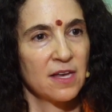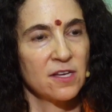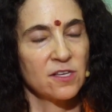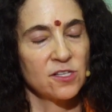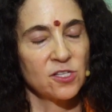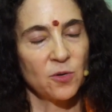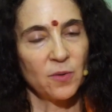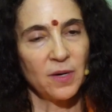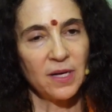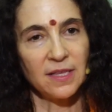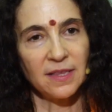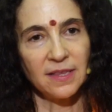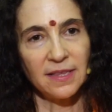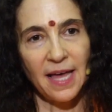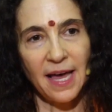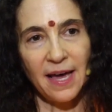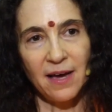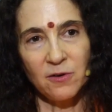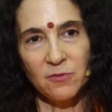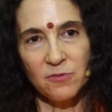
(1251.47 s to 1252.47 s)
So
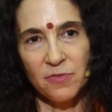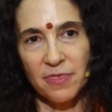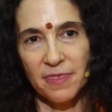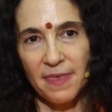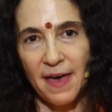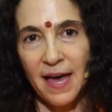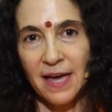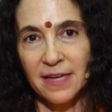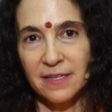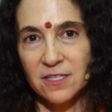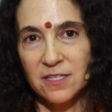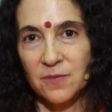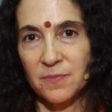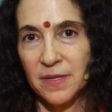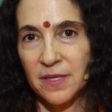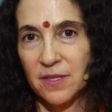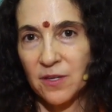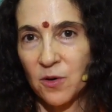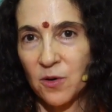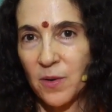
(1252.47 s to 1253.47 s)
allow that to
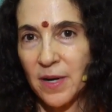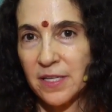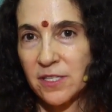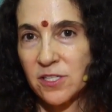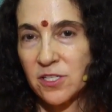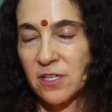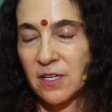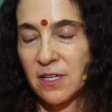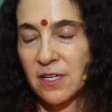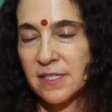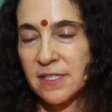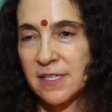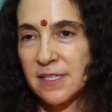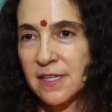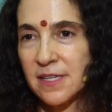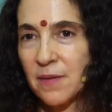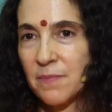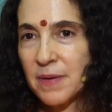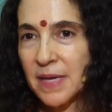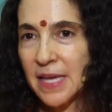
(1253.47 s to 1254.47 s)
be the question, because as
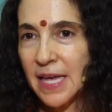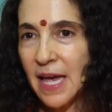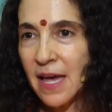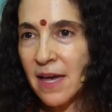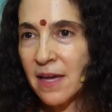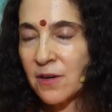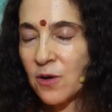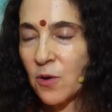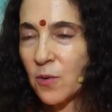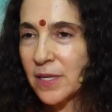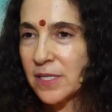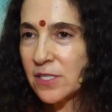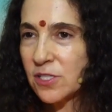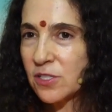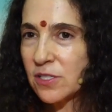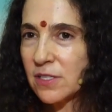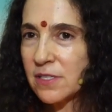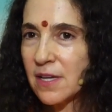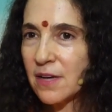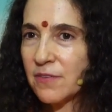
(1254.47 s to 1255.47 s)
I began,
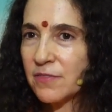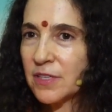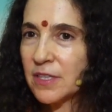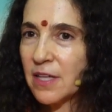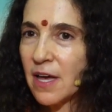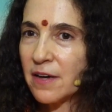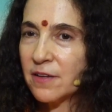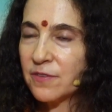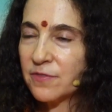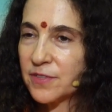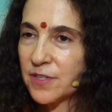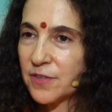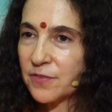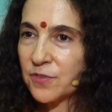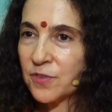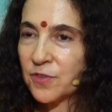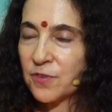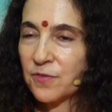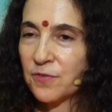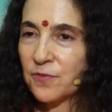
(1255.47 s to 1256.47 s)
questions have a lot of
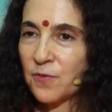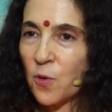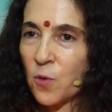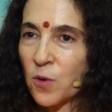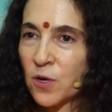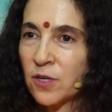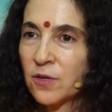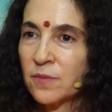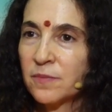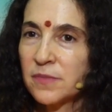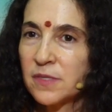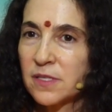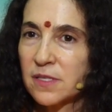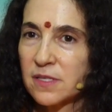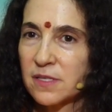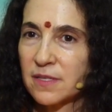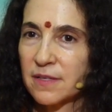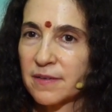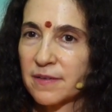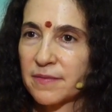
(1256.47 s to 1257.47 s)
different
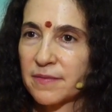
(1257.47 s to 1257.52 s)
forms